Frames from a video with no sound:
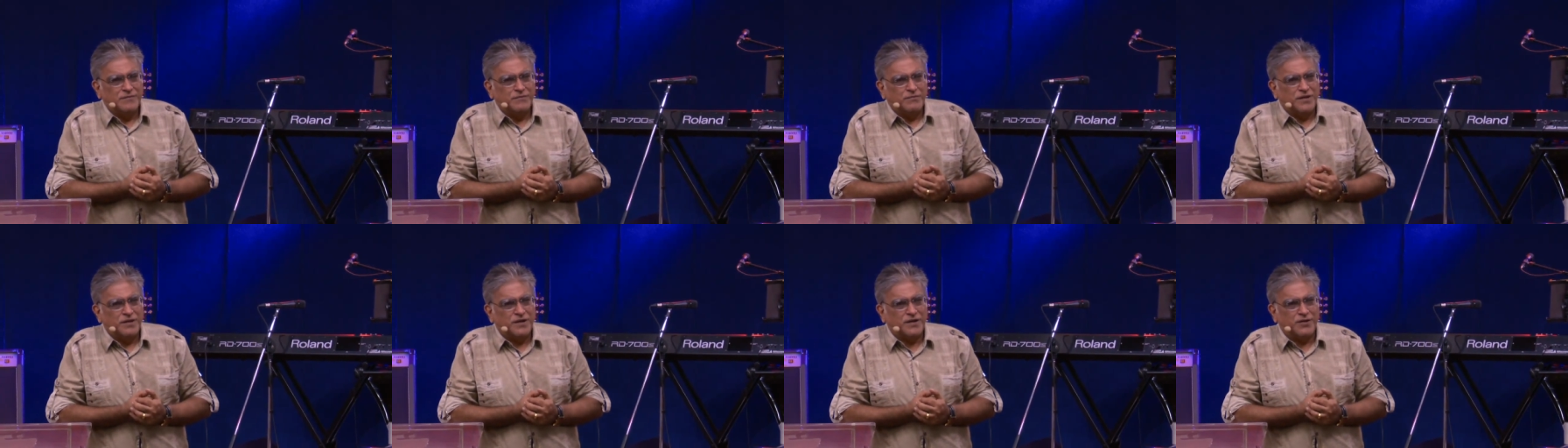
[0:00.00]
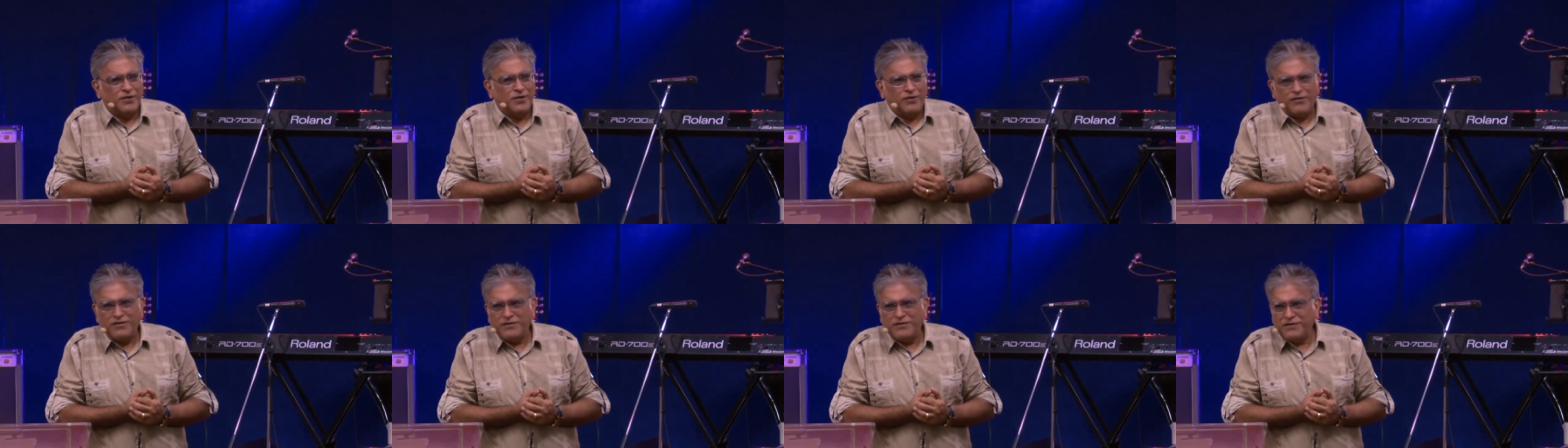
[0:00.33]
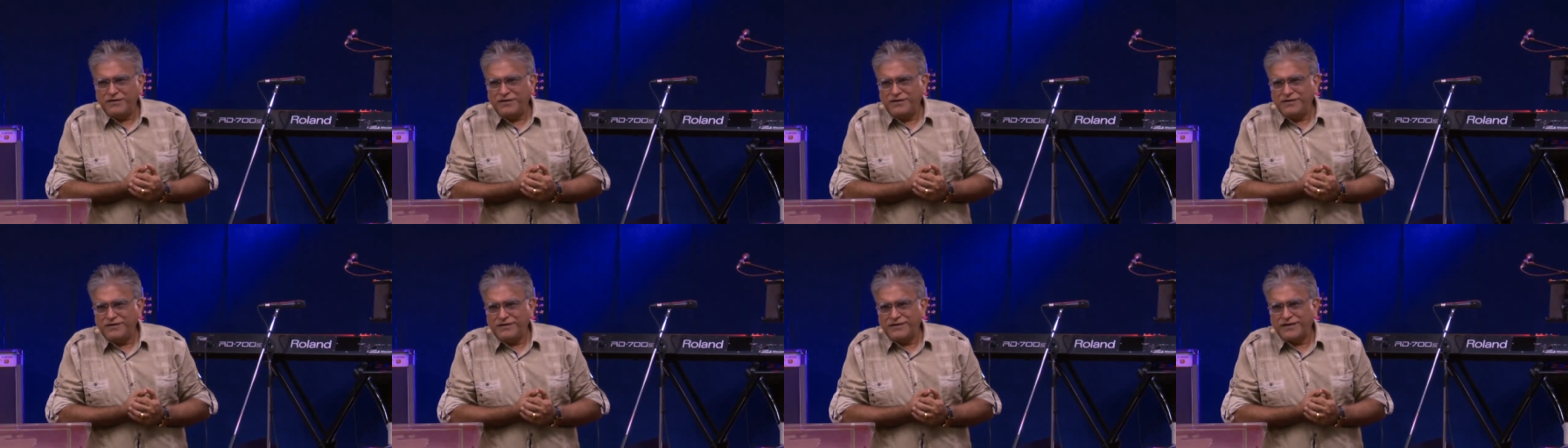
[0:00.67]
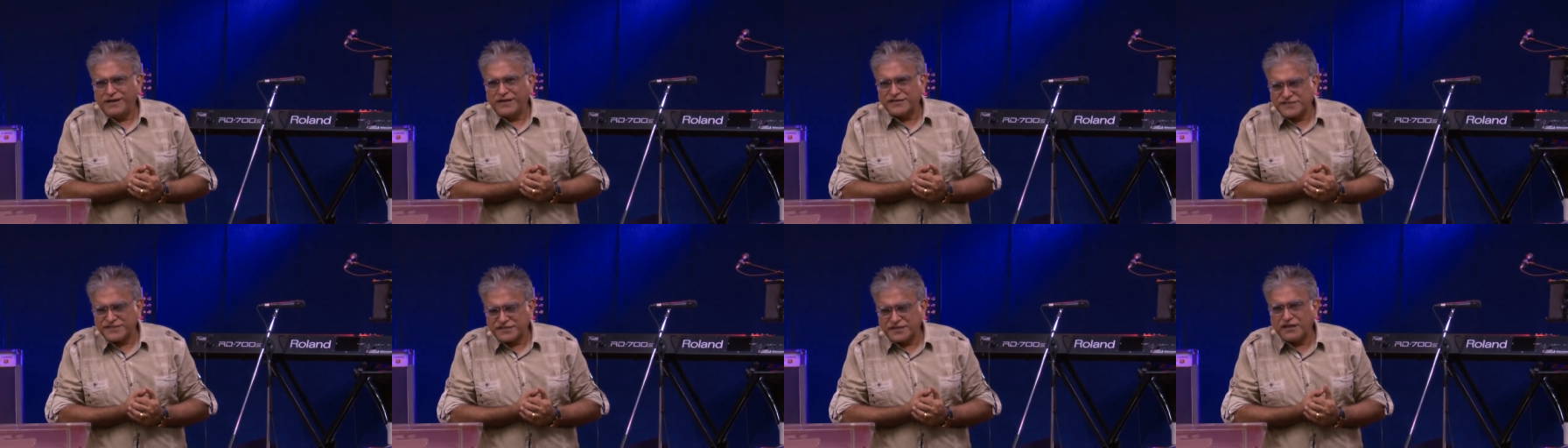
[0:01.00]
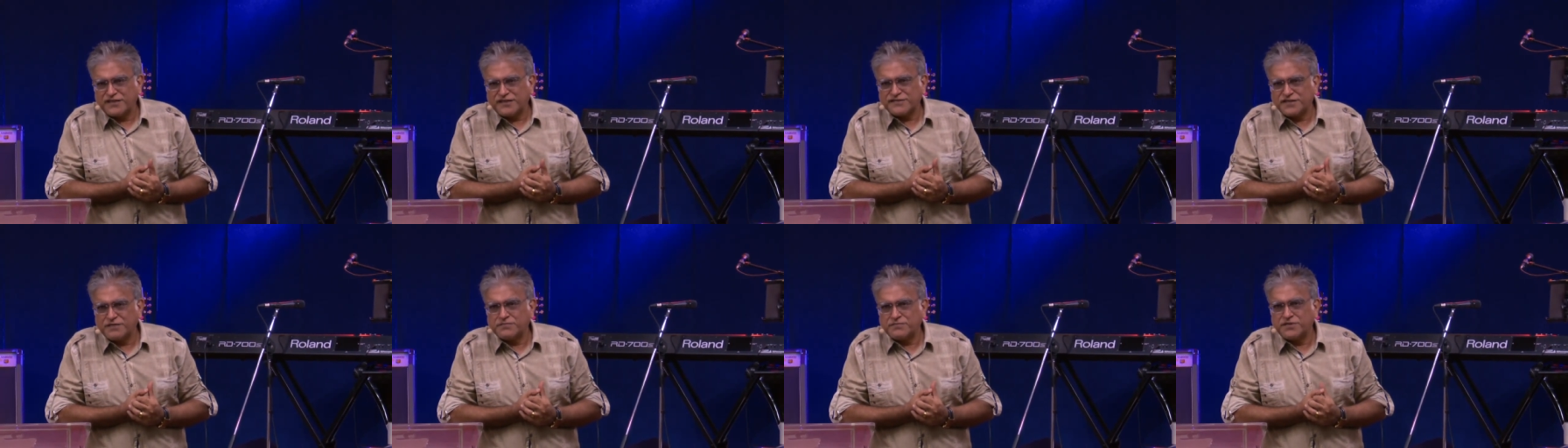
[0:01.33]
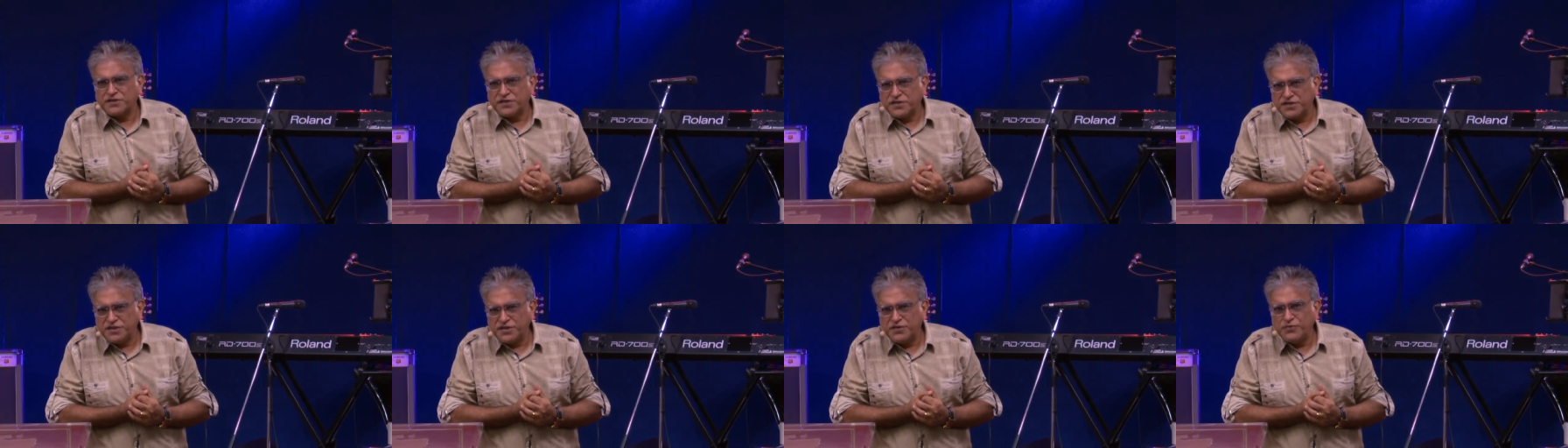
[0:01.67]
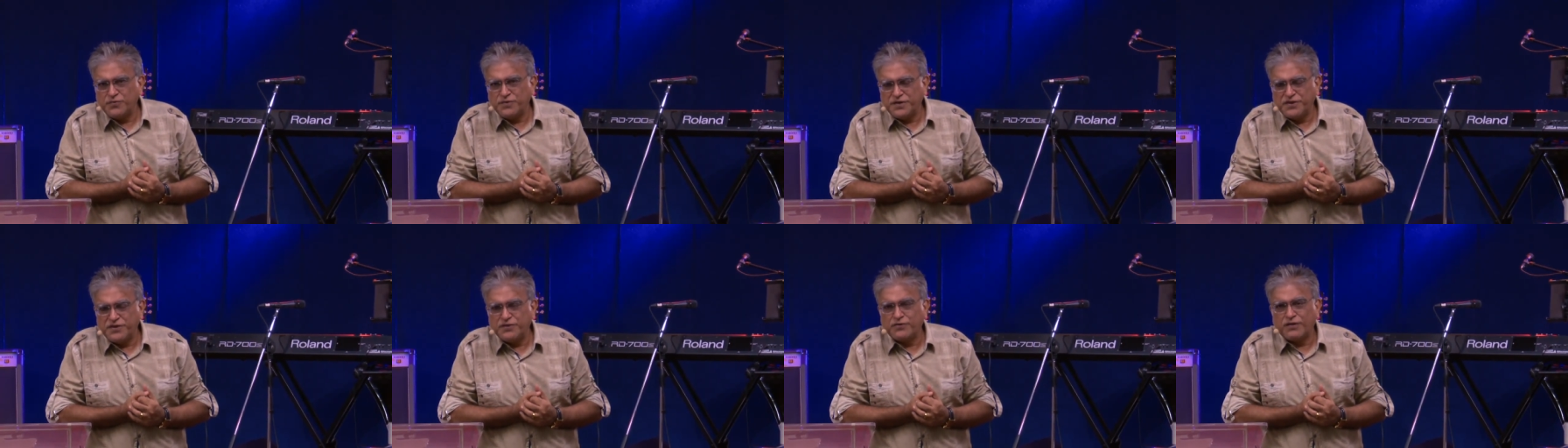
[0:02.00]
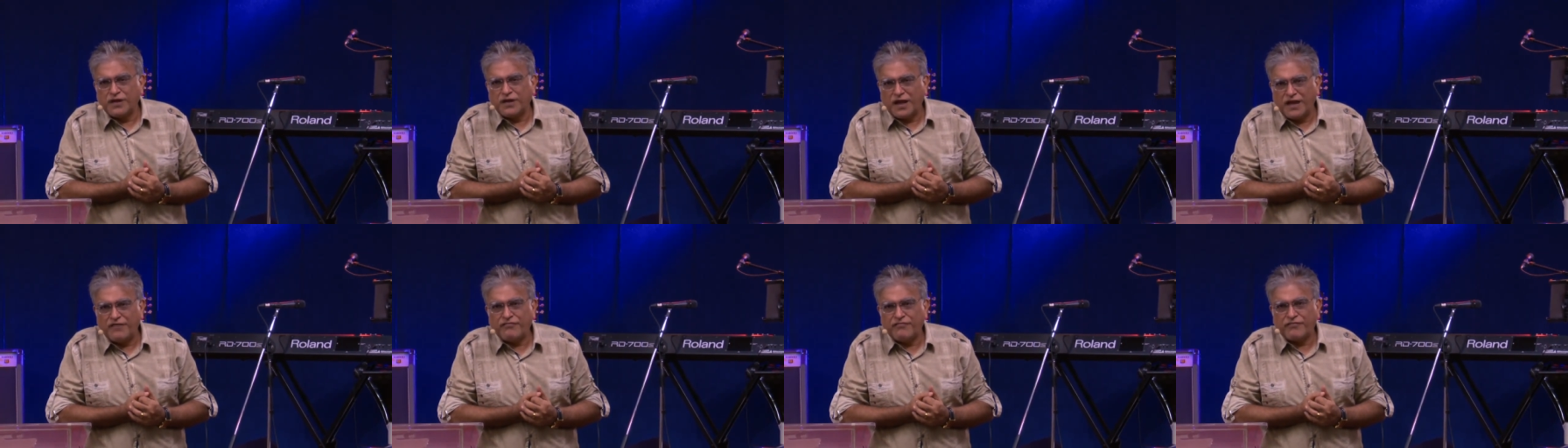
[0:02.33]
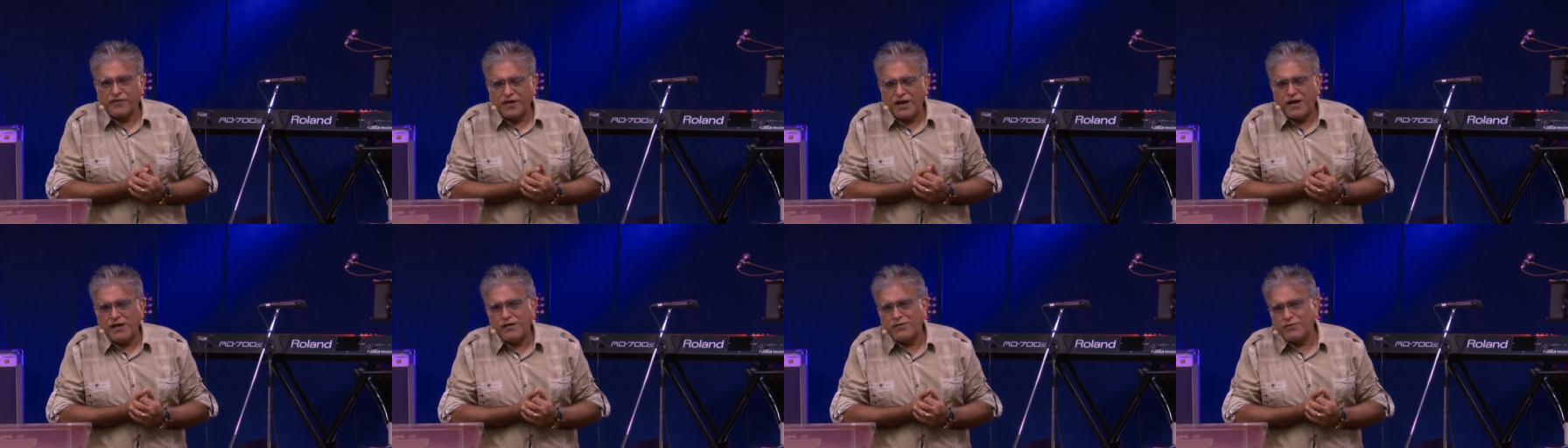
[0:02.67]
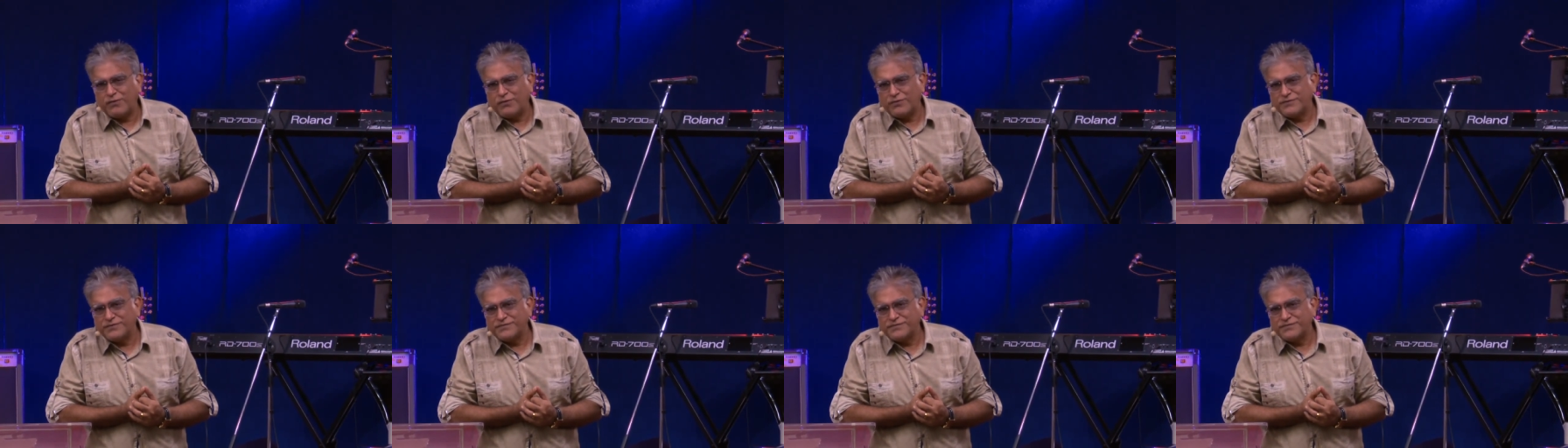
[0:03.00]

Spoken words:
But God can start something new in your life now.